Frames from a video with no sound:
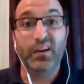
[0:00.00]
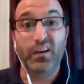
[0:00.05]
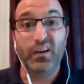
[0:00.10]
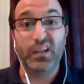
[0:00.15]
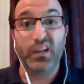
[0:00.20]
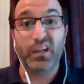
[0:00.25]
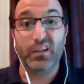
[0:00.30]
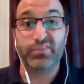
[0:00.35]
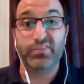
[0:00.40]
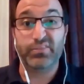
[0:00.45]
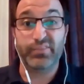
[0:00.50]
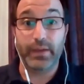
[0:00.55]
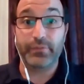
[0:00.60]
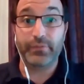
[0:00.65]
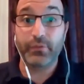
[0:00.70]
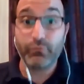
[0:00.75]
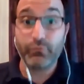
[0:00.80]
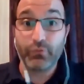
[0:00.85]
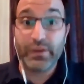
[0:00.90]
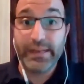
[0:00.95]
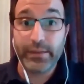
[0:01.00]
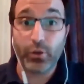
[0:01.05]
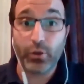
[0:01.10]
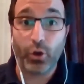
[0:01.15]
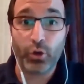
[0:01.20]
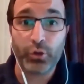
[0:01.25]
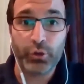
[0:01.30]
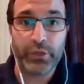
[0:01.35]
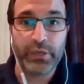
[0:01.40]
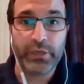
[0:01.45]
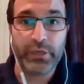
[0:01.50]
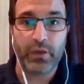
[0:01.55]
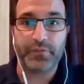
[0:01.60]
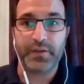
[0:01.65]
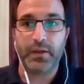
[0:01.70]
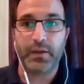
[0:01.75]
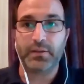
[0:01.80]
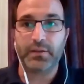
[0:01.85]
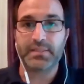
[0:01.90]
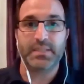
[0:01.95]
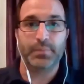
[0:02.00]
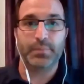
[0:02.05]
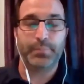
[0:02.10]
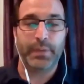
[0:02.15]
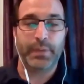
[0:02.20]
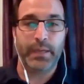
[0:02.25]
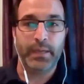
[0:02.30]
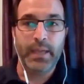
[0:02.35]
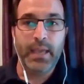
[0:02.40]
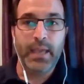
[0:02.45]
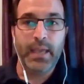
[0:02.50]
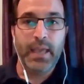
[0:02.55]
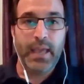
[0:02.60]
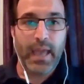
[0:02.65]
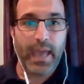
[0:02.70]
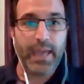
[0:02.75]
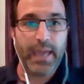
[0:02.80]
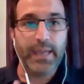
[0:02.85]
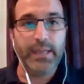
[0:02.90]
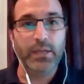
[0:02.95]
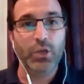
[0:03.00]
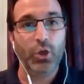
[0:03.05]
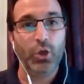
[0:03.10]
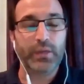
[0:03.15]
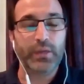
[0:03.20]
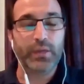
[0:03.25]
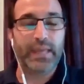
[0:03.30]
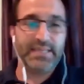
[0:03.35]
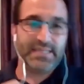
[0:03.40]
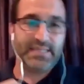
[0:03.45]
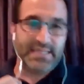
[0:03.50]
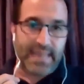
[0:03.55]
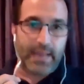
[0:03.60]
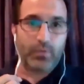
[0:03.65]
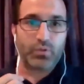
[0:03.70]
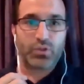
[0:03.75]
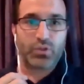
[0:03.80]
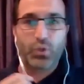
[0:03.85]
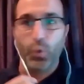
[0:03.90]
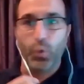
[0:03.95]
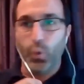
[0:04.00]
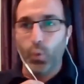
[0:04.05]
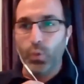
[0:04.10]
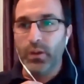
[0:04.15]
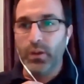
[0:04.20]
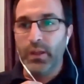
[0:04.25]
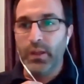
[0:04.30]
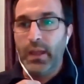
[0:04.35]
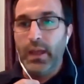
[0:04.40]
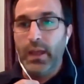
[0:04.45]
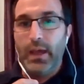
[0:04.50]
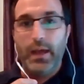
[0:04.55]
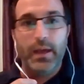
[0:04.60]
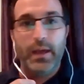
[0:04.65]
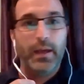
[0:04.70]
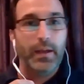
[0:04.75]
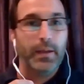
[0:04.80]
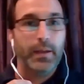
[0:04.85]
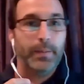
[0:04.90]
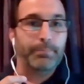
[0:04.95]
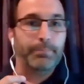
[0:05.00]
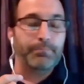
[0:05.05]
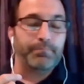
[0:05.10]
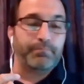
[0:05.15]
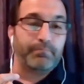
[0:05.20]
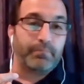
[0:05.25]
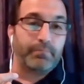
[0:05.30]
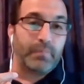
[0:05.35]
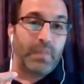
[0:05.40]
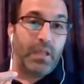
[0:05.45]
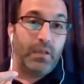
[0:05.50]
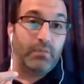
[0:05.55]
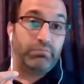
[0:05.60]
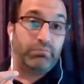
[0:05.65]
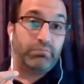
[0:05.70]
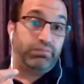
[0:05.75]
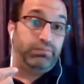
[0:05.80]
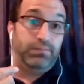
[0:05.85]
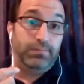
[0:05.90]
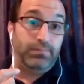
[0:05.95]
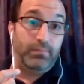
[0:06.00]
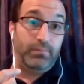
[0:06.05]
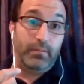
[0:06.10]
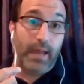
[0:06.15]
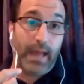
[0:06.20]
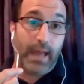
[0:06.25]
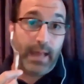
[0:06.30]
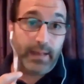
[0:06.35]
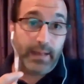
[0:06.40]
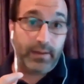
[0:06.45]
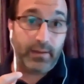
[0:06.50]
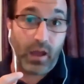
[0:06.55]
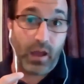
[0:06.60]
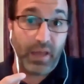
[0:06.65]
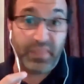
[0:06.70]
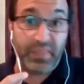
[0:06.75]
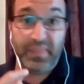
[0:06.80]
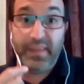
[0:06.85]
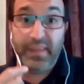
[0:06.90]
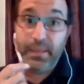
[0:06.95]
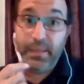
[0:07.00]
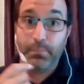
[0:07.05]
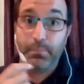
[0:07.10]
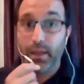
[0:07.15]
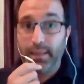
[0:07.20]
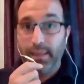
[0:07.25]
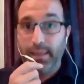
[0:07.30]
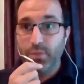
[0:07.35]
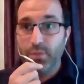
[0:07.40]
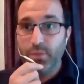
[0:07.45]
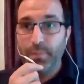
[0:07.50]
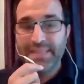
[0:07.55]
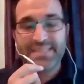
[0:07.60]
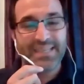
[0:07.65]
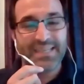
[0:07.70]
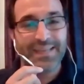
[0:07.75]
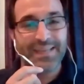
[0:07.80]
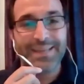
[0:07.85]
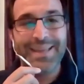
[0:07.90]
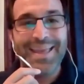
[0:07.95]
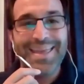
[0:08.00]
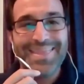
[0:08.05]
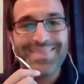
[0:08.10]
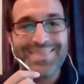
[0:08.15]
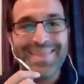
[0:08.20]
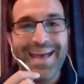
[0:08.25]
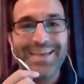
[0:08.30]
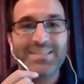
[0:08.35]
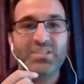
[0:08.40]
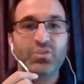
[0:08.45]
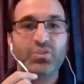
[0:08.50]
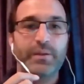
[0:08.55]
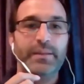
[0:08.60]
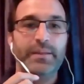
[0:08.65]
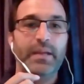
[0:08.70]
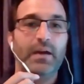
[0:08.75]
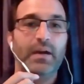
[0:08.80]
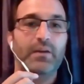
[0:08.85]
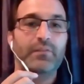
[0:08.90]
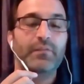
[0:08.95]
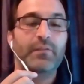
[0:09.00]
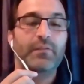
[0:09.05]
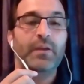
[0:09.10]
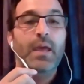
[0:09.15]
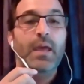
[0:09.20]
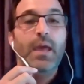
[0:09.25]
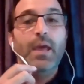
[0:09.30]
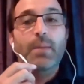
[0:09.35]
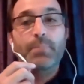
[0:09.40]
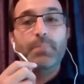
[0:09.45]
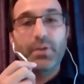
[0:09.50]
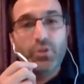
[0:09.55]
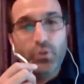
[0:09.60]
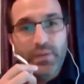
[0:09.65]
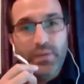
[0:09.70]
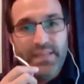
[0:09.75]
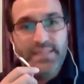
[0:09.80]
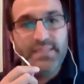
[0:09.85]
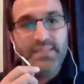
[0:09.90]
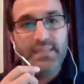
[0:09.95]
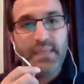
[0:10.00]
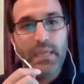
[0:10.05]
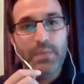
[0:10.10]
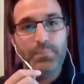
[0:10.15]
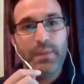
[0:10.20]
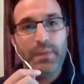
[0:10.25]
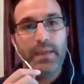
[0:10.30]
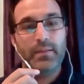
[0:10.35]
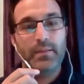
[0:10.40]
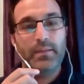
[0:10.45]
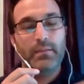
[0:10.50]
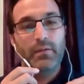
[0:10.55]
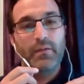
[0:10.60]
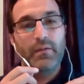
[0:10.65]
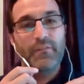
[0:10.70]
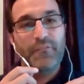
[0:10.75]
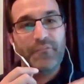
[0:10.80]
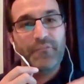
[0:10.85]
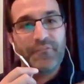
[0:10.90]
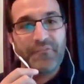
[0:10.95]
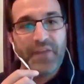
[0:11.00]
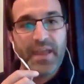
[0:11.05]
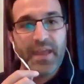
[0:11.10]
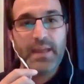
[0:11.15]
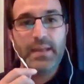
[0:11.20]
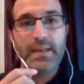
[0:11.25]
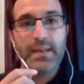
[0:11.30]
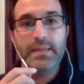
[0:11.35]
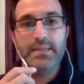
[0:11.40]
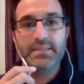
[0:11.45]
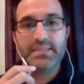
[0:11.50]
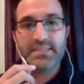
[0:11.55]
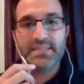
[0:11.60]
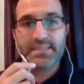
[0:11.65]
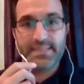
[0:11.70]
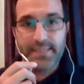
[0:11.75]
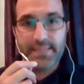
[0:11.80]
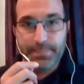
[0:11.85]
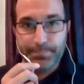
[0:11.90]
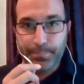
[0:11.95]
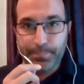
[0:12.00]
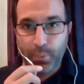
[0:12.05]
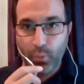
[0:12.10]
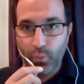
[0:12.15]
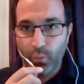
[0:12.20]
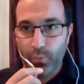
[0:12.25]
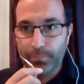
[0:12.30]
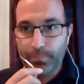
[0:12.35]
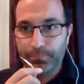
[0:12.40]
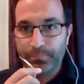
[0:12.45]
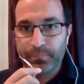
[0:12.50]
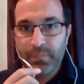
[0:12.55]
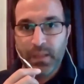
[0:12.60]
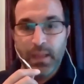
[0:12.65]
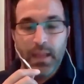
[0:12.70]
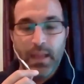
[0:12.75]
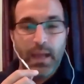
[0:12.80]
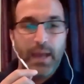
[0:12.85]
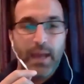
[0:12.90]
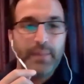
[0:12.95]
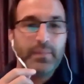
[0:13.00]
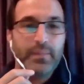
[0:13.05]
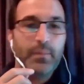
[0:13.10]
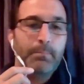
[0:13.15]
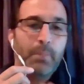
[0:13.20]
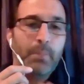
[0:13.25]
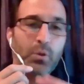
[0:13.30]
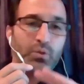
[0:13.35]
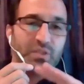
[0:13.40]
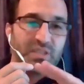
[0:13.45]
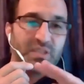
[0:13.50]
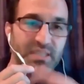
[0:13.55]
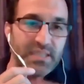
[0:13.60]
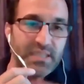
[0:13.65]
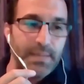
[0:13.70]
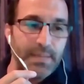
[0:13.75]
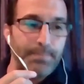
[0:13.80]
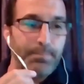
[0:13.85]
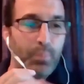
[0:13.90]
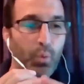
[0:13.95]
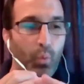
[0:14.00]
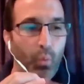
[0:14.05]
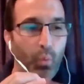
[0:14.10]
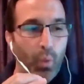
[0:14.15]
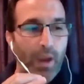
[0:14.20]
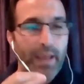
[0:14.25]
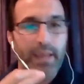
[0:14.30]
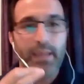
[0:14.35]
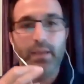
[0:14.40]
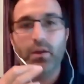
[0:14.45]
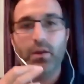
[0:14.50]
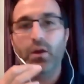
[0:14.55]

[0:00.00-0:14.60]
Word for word: I haven't really got a good enough answer, but hey, look, it sounds cool um, and I think it might get you better. That is not enough. But you need to keep it fairly simple. And the most simple way